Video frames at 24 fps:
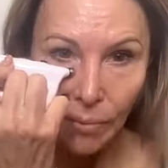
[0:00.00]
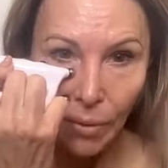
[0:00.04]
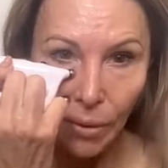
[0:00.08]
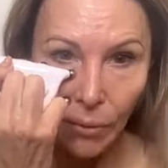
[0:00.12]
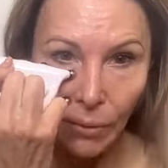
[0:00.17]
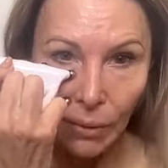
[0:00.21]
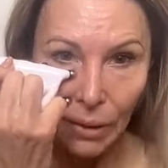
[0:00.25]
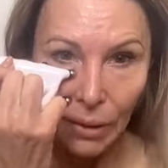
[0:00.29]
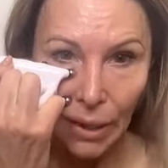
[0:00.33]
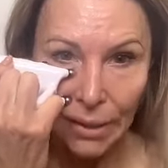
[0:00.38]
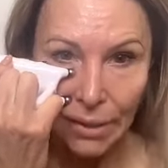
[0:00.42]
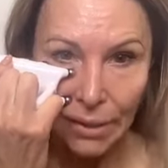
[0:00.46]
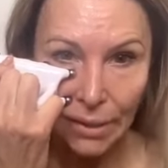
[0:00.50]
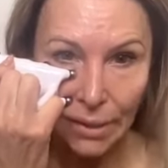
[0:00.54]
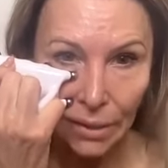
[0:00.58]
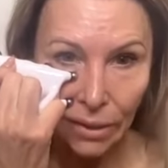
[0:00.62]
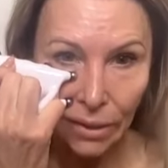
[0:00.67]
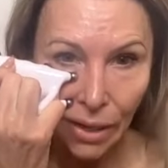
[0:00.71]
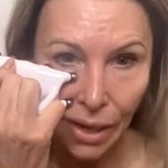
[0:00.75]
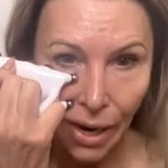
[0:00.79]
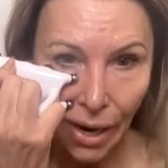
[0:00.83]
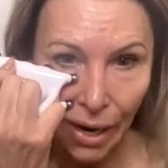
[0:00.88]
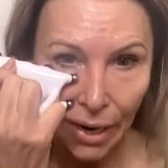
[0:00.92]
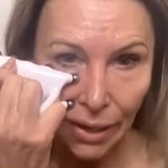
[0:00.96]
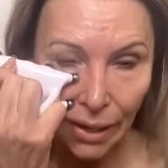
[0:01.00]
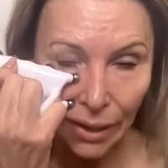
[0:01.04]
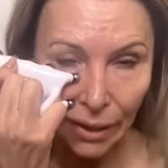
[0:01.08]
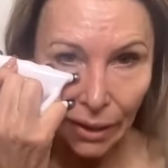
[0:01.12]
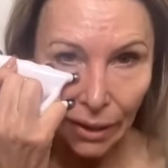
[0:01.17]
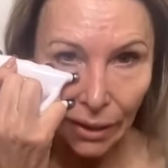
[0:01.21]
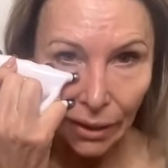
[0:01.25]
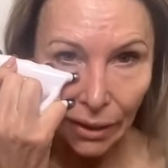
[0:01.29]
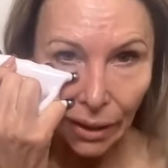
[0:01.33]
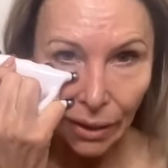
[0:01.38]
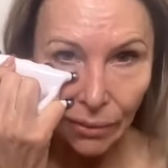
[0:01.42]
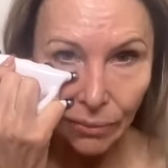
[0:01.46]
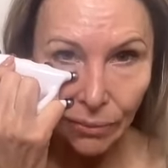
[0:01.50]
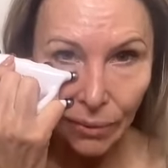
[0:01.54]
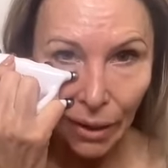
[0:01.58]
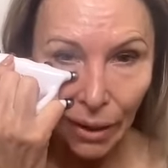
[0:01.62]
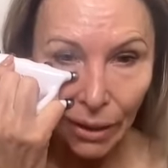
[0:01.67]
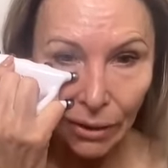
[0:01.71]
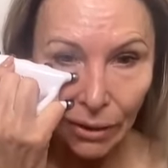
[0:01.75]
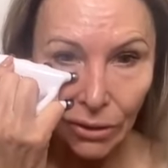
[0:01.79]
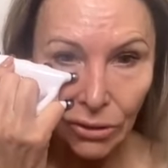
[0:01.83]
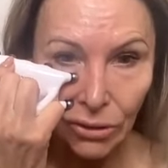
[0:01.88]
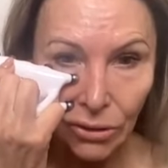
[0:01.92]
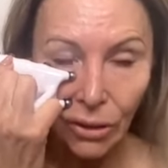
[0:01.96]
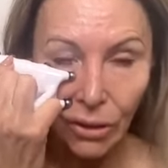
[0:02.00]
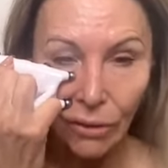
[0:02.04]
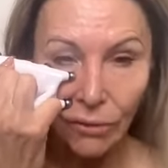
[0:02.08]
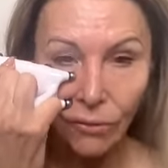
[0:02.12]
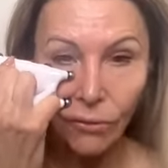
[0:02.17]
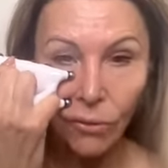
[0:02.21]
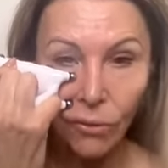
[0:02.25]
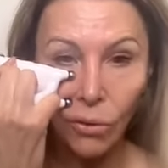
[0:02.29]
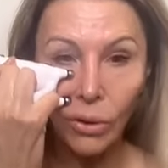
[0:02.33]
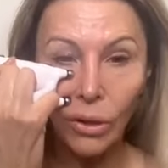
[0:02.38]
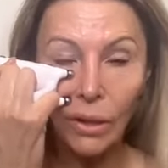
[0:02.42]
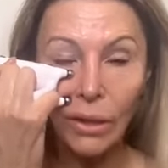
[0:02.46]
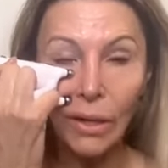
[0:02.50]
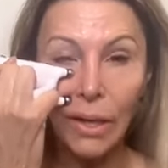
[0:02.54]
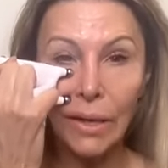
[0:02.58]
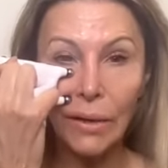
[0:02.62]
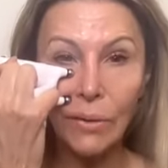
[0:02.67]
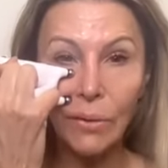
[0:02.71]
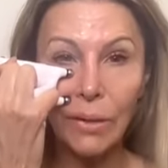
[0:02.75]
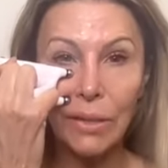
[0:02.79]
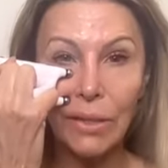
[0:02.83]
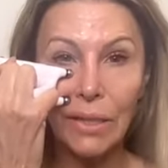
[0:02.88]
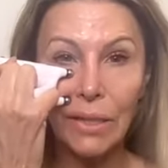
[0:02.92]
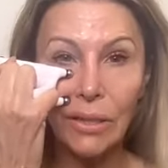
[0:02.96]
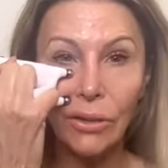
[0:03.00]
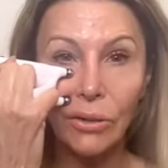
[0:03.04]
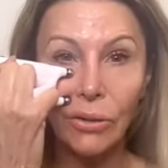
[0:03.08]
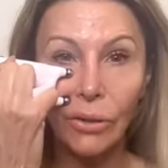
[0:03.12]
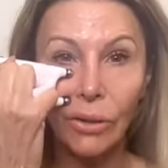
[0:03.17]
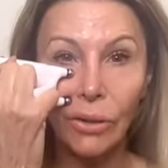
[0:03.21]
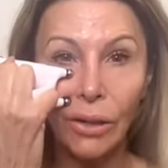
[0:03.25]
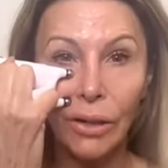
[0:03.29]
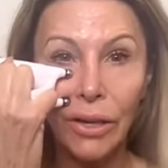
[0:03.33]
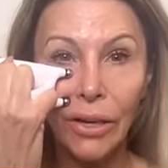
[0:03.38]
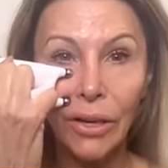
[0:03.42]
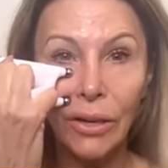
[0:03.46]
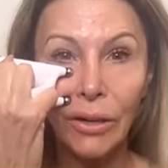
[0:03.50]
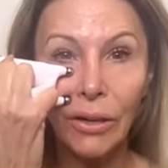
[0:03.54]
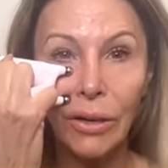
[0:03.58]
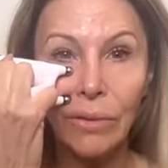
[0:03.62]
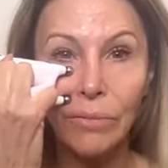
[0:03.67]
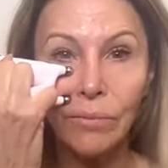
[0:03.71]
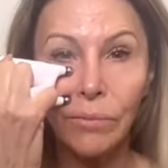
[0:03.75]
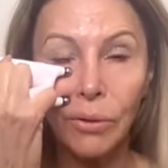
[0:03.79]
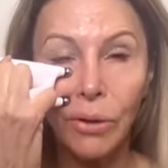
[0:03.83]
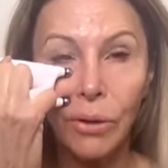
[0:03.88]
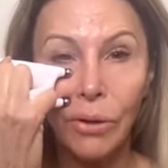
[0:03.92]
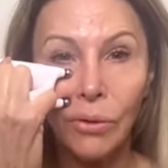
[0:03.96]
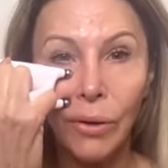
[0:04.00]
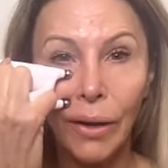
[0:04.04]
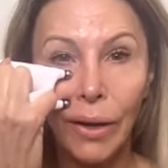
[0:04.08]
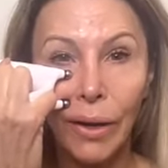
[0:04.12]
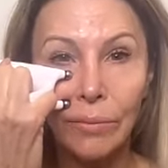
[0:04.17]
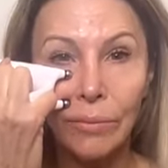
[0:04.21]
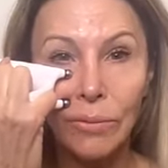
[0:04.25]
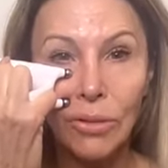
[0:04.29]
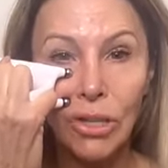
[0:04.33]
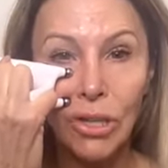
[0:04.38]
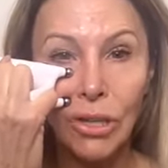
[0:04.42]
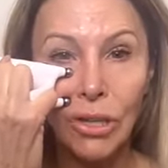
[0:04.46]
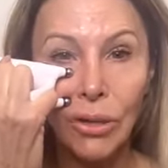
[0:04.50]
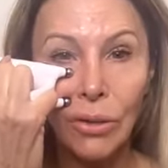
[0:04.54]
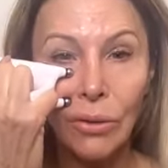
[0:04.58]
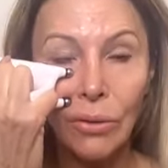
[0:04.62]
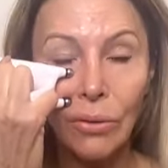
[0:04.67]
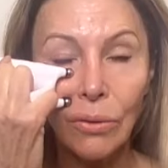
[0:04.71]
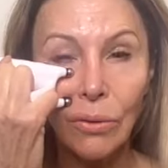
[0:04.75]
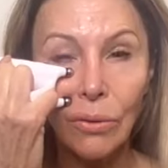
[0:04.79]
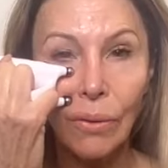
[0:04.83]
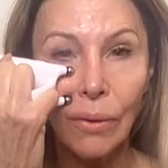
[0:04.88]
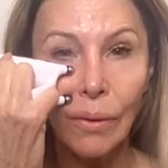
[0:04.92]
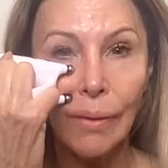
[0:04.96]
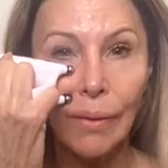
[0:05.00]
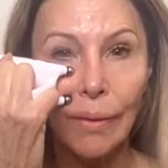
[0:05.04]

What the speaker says: But when I slide, I can come down and do the 4 like we did earlier on program 2.